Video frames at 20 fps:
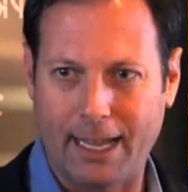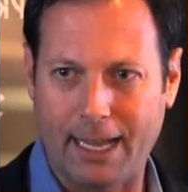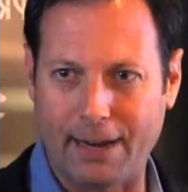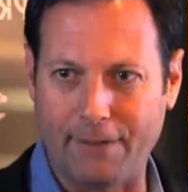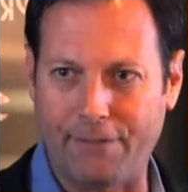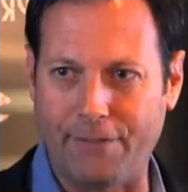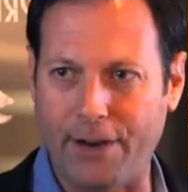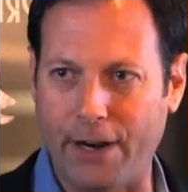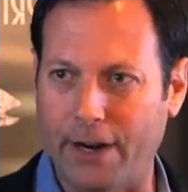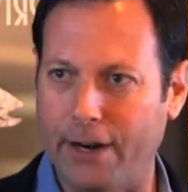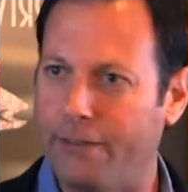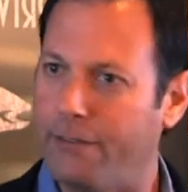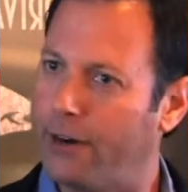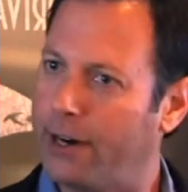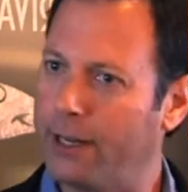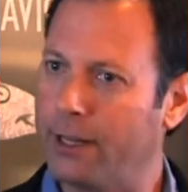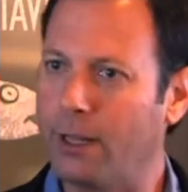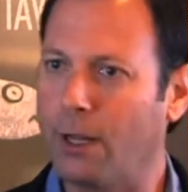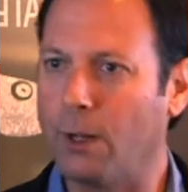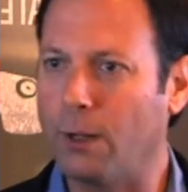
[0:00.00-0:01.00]
at a very,
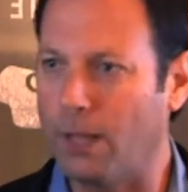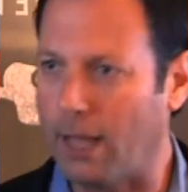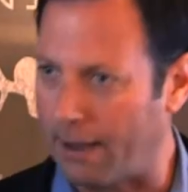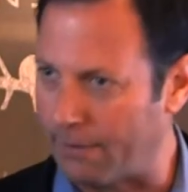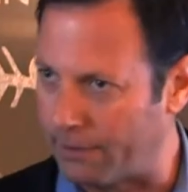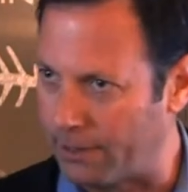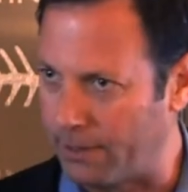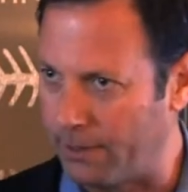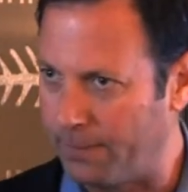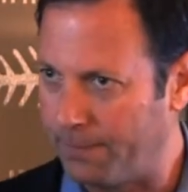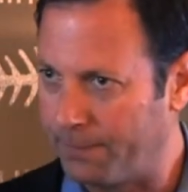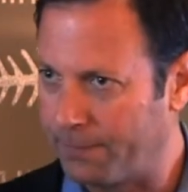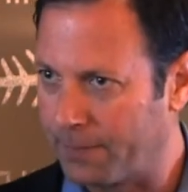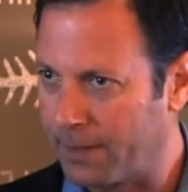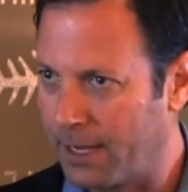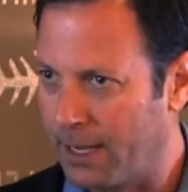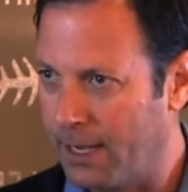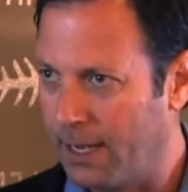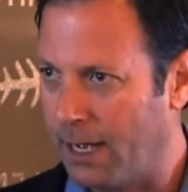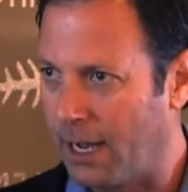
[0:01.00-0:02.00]
very low level
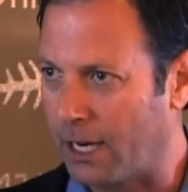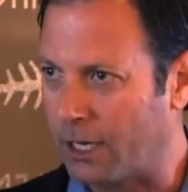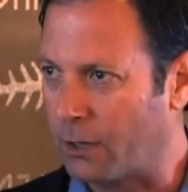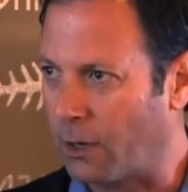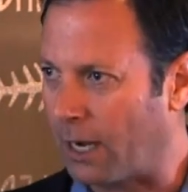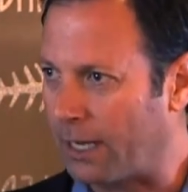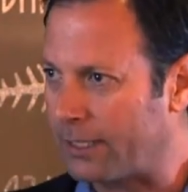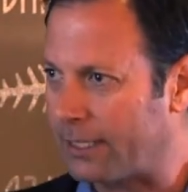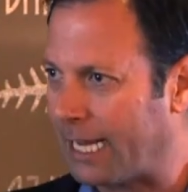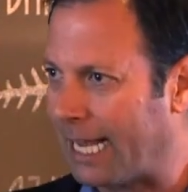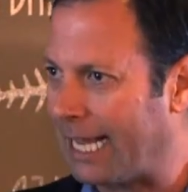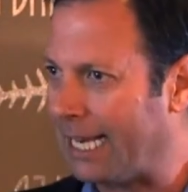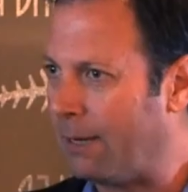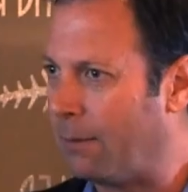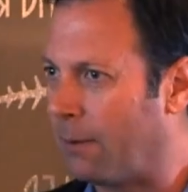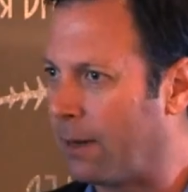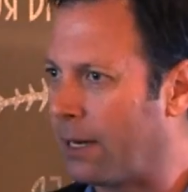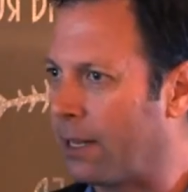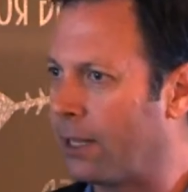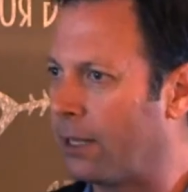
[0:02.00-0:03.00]
across any
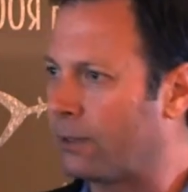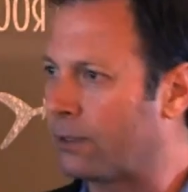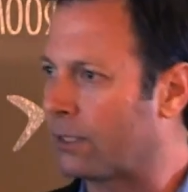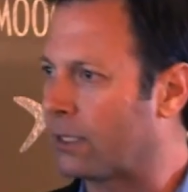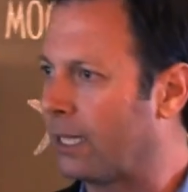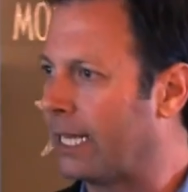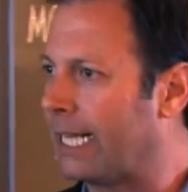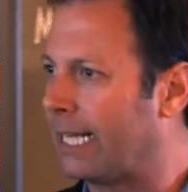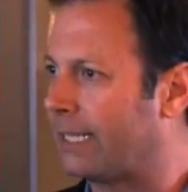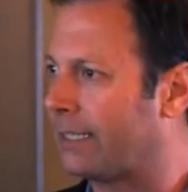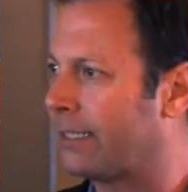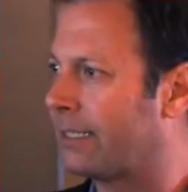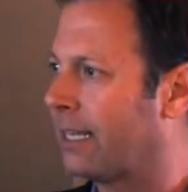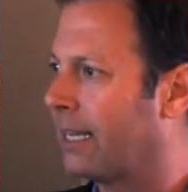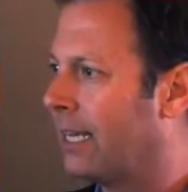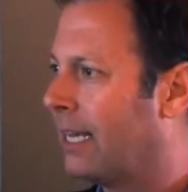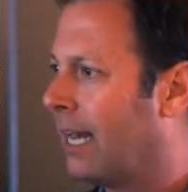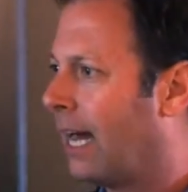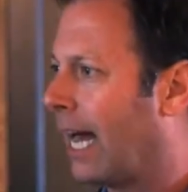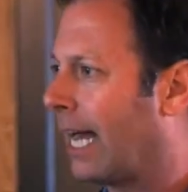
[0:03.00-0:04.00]
one of those links,
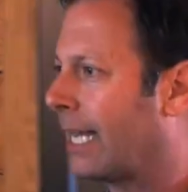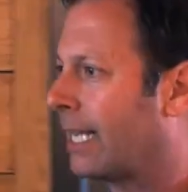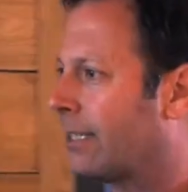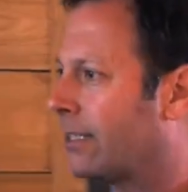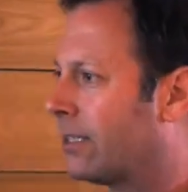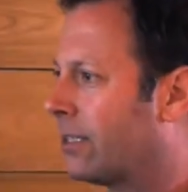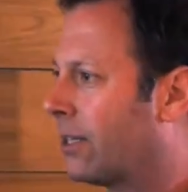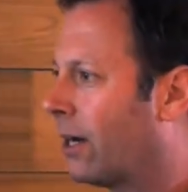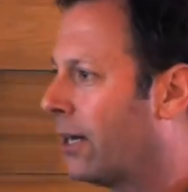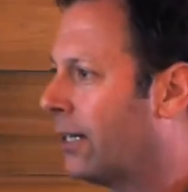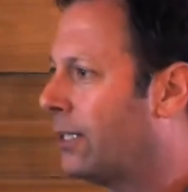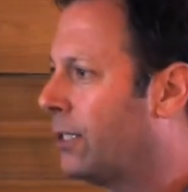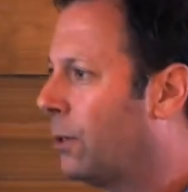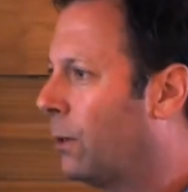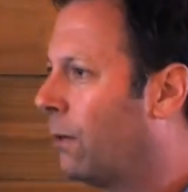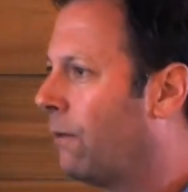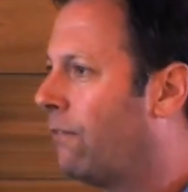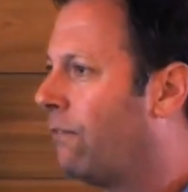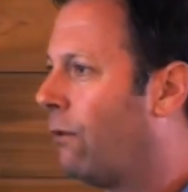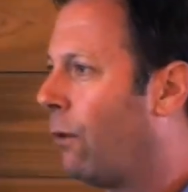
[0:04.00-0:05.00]
I can start
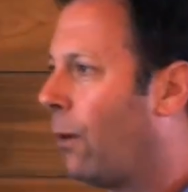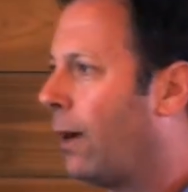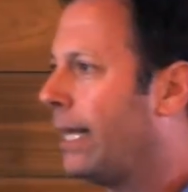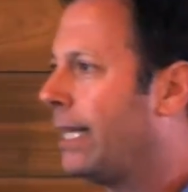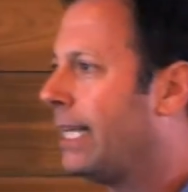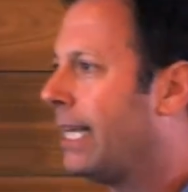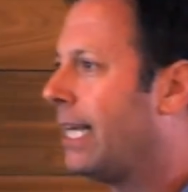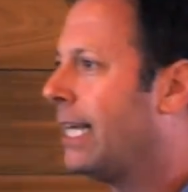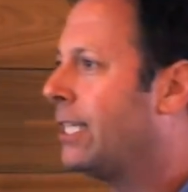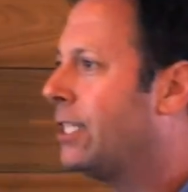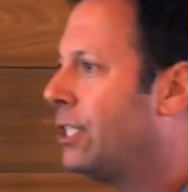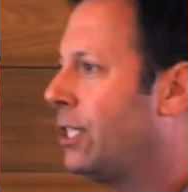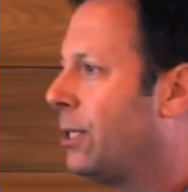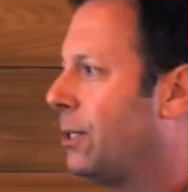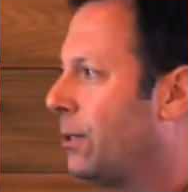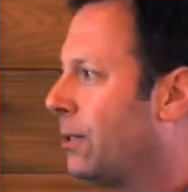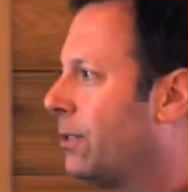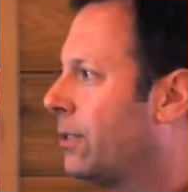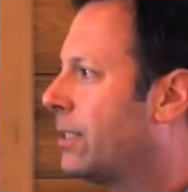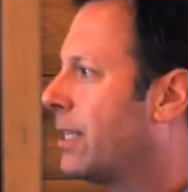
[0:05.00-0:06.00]
to avoid
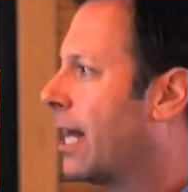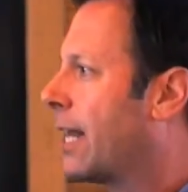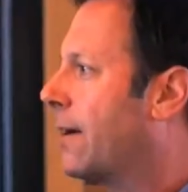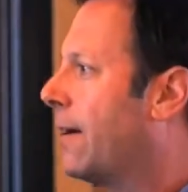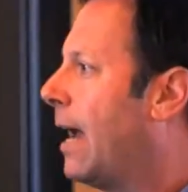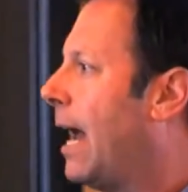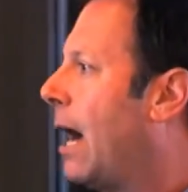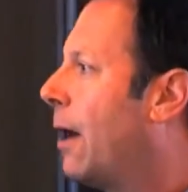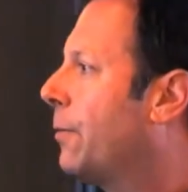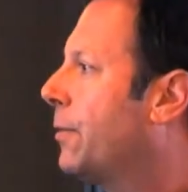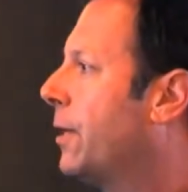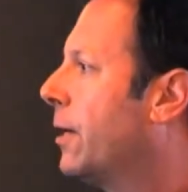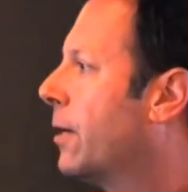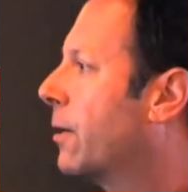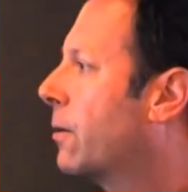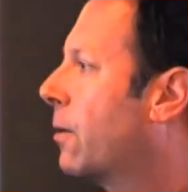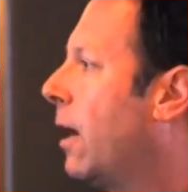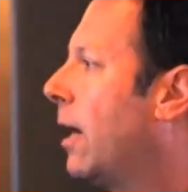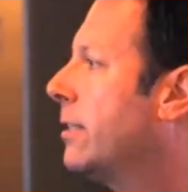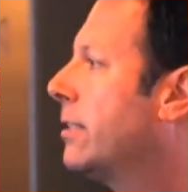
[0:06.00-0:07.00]
issues that are out there
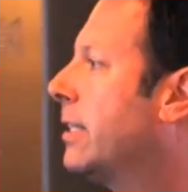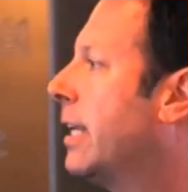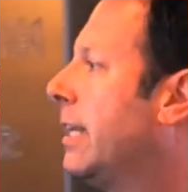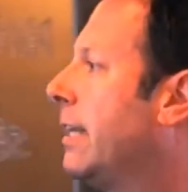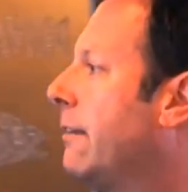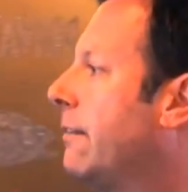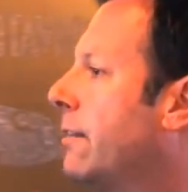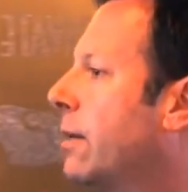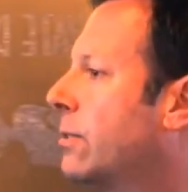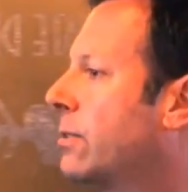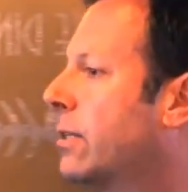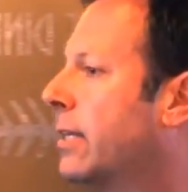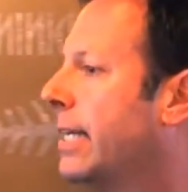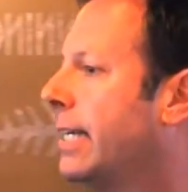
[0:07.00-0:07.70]
across any of those